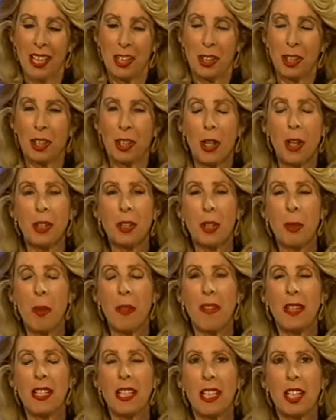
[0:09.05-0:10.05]
She's also
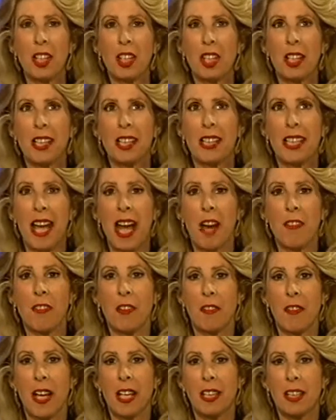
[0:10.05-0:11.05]
on the teaching staff
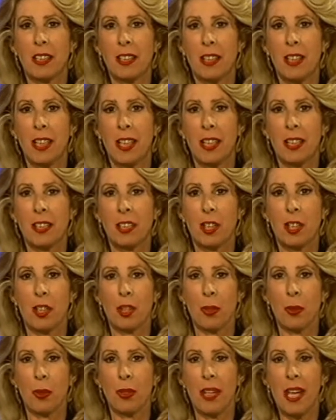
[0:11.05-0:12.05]
of Esalen
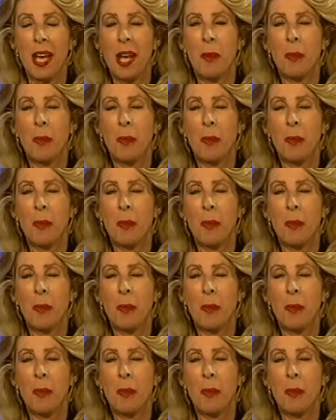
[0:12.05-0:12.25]
Institute,